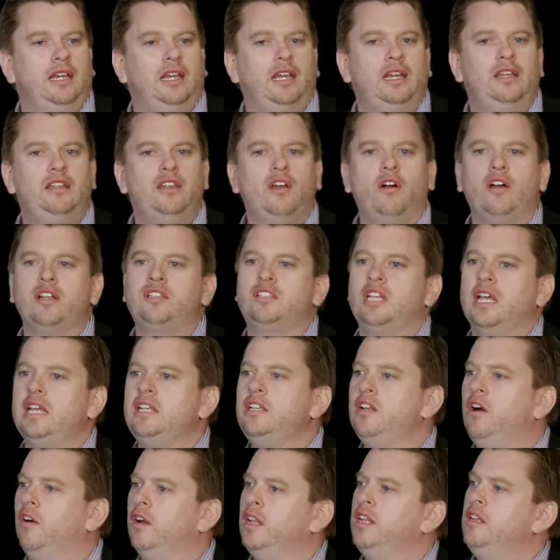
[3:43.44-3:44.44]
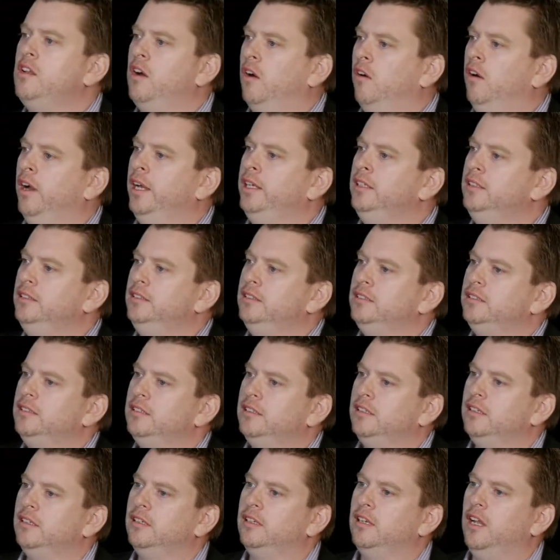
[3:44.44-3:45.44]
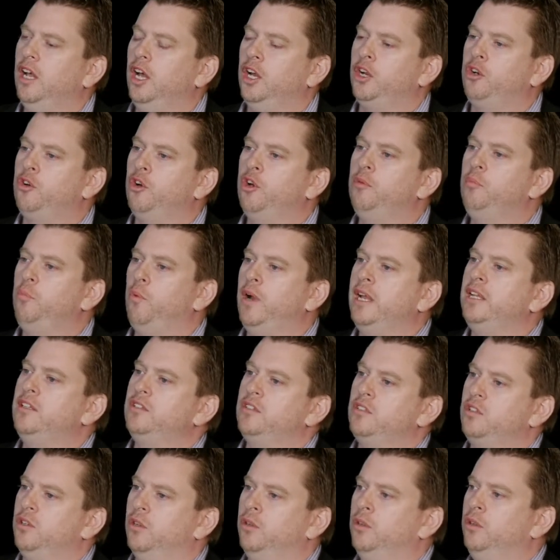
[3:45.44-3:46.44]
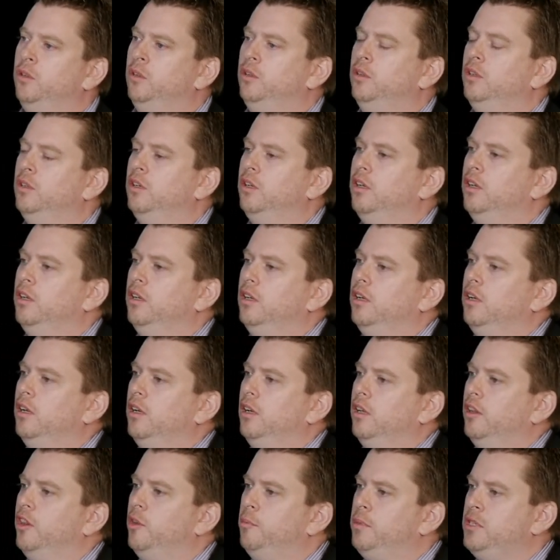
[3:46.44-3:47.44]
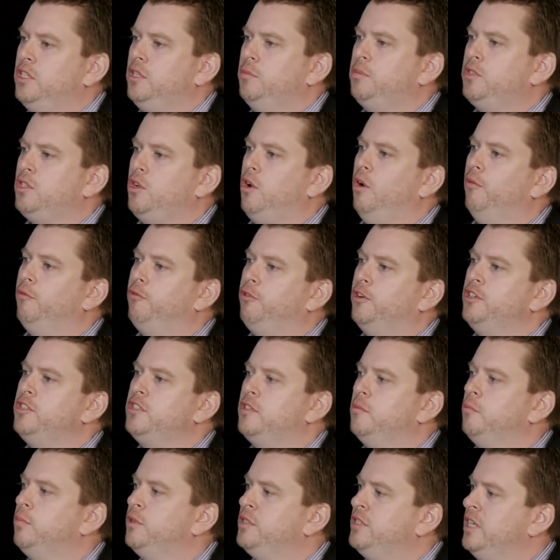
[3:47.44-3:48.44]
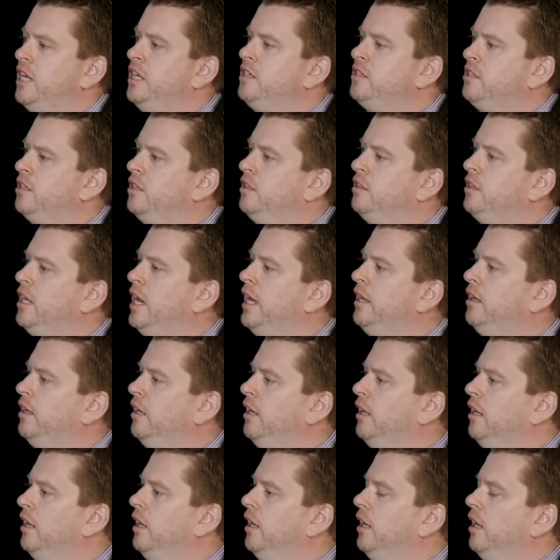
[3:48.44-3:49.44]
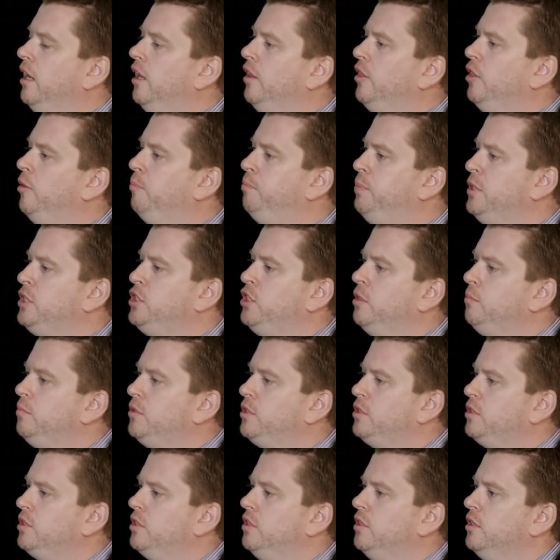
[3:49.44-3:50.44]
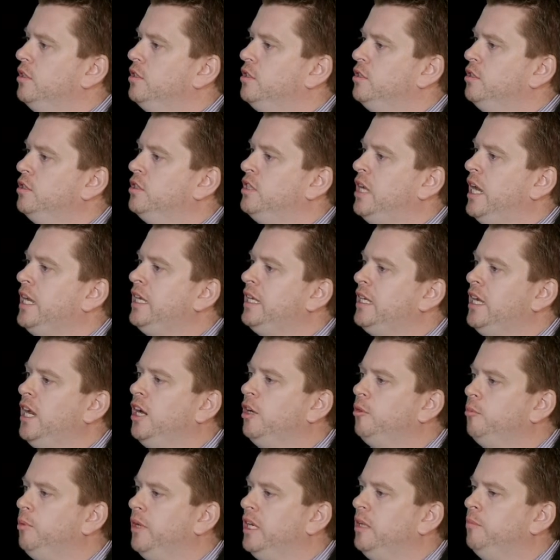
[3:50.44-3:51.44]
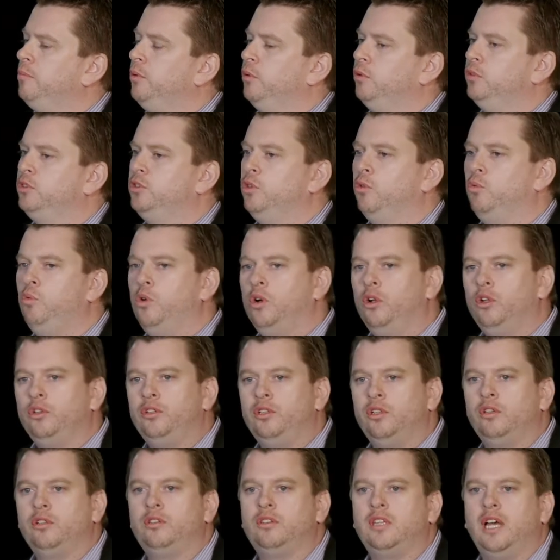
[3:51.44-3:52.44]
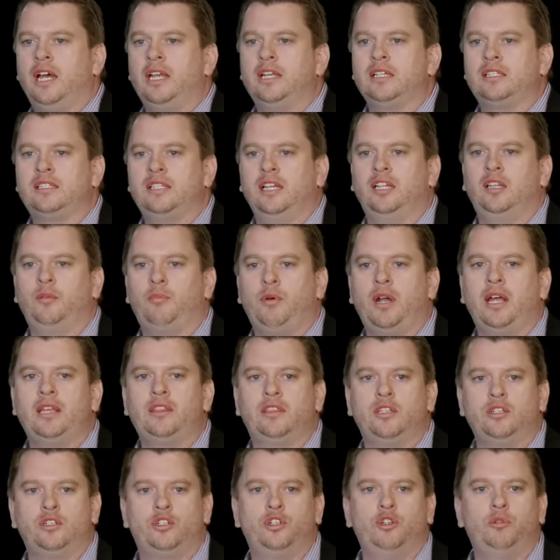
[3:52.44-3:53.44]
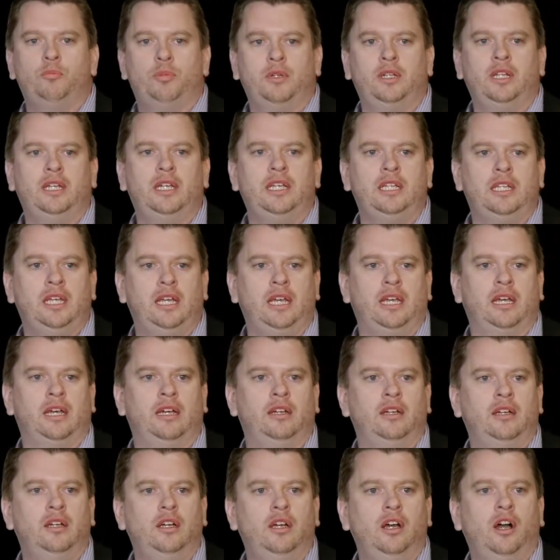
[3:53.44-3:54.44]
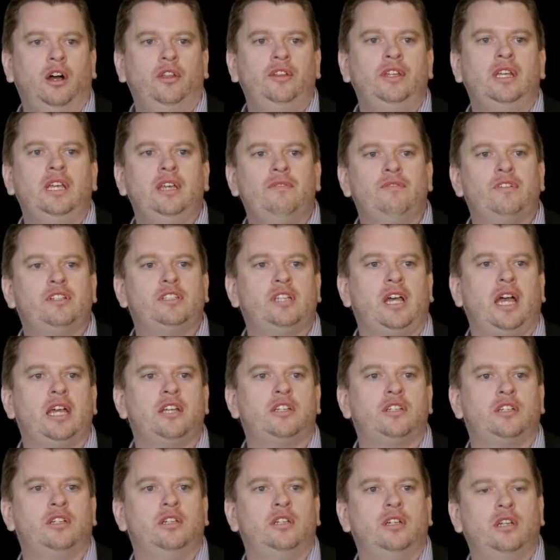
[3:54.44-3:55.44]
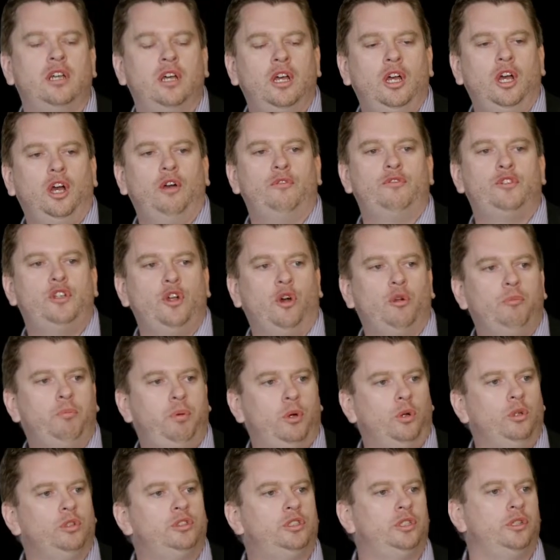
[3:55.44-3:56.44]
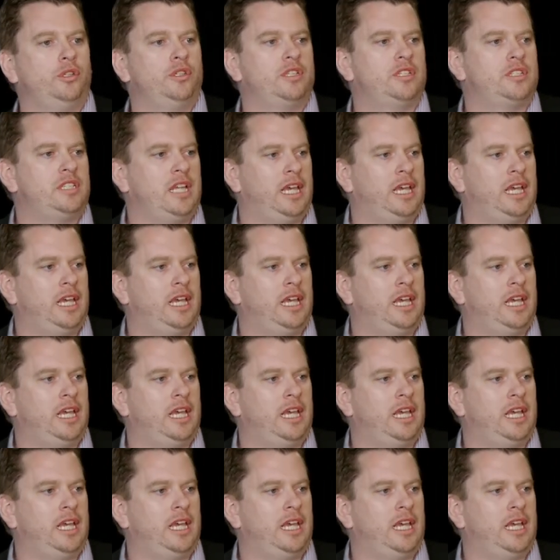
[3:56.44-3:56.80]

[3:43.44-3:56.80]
in 1999, a group went to the Bishops' Conference and presented that the bishops should take young people to World Youth Day to celebrate the Jubilee year on the invitation of John Paul II.